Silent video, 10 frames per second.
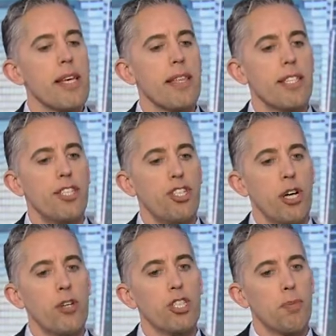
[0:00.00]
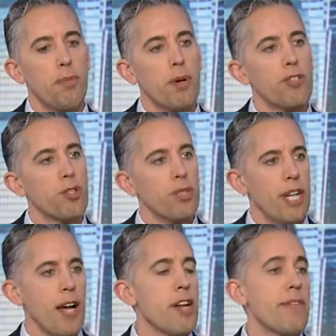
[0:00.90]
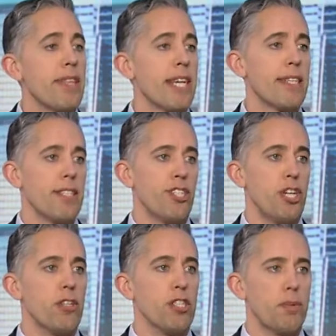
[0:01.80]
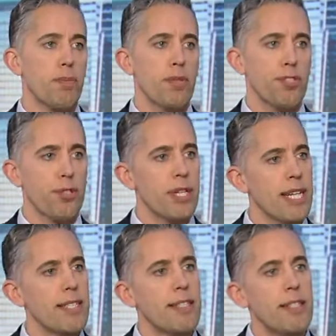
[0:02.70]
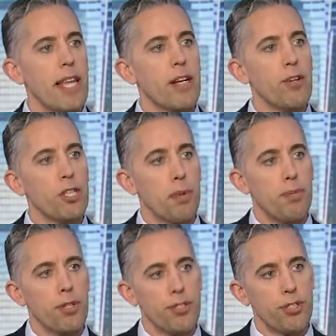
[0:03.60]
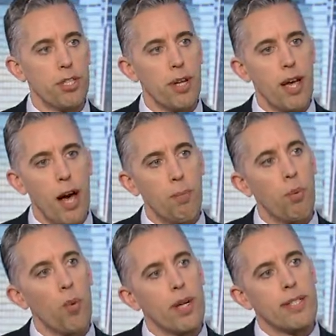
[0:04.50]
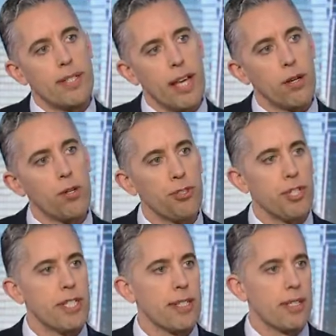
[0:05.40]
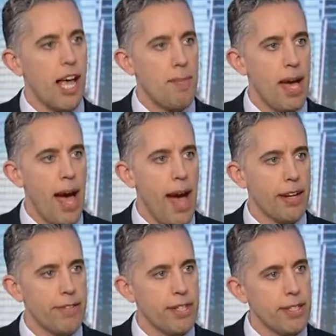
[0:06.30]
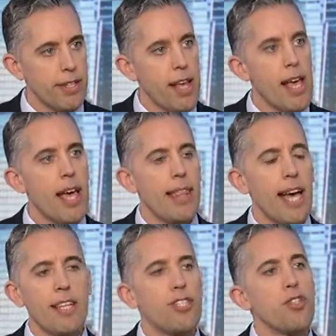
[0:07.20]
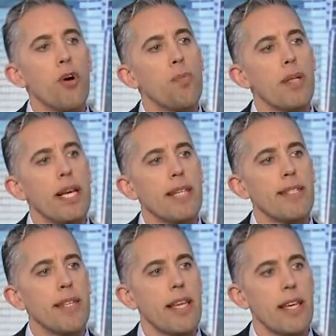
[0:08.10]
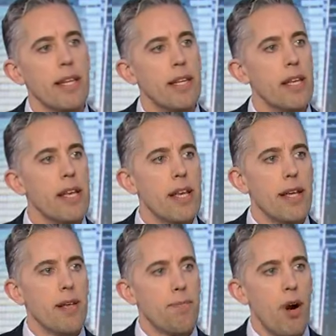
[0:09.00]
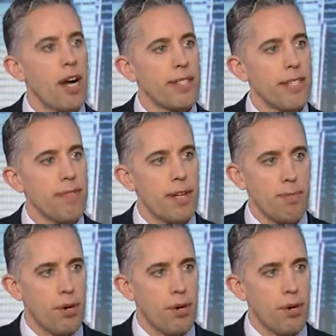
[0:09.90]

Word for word: this shareholder proposal, which I don't even think it's a shareholder proposal. It's a stakeholder proposal to help one stakeholder and it's climate activist. Mm. That has no place in proxy and